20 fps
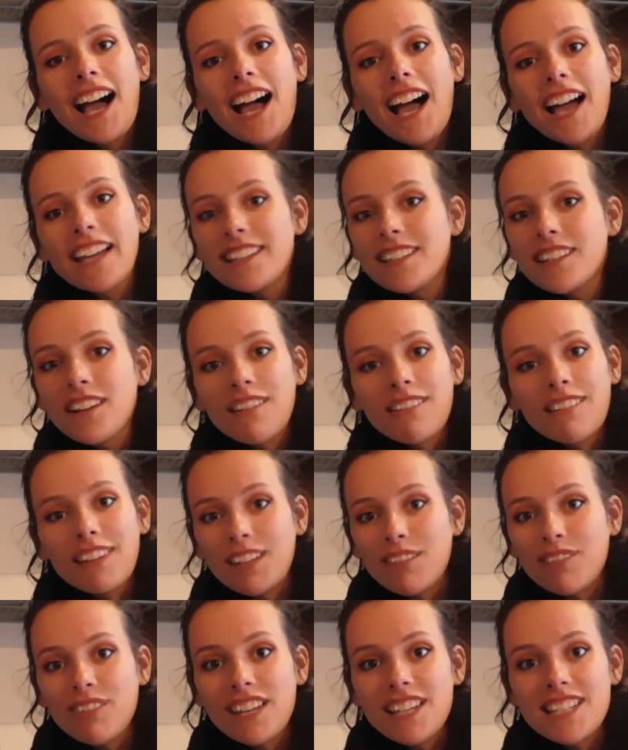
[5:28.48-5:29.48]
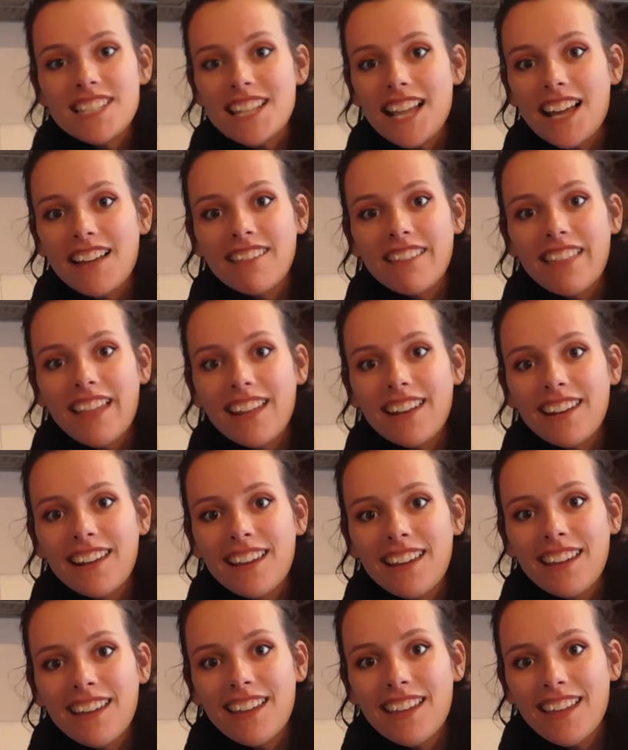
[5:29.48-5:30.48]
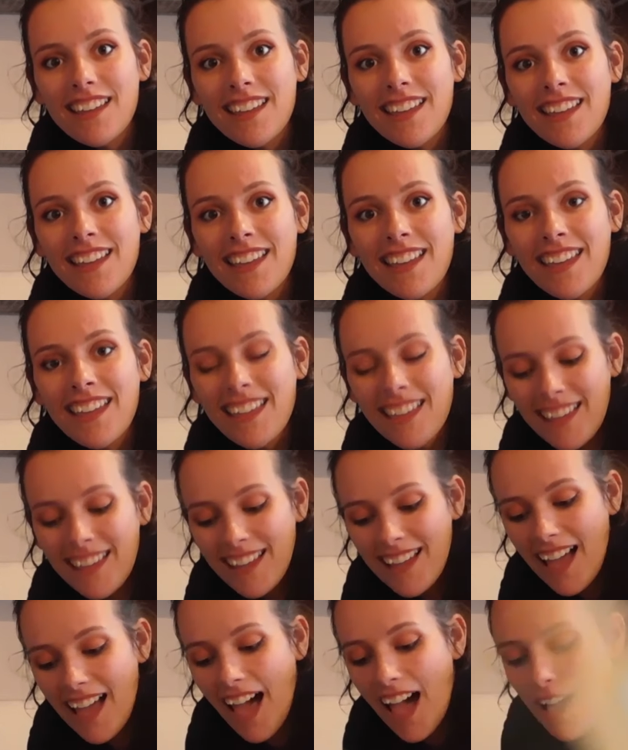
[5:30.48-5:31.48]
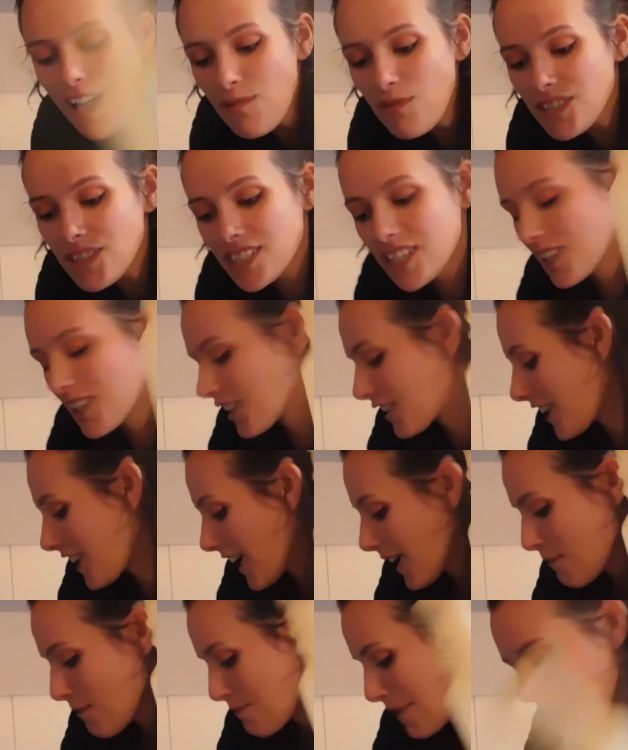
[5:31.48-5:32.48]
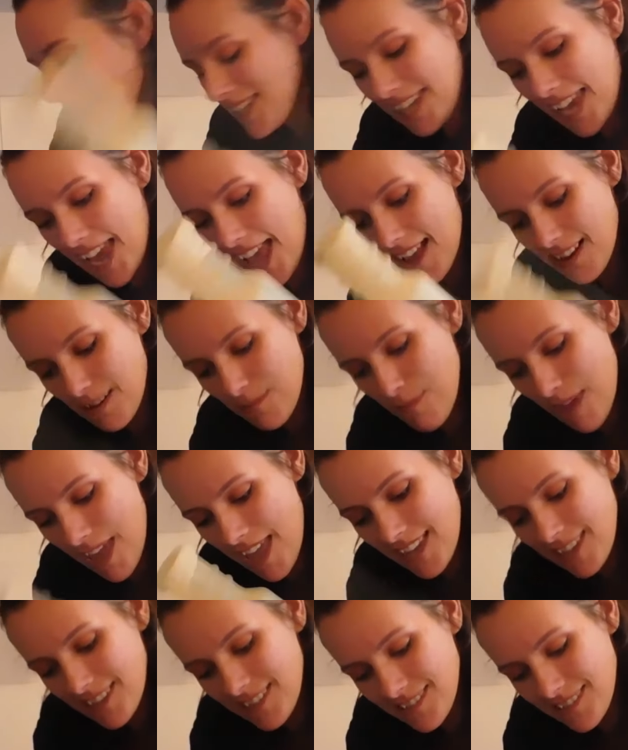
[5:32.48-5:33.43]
I totally faced out then. I must have looked like a maniac, man.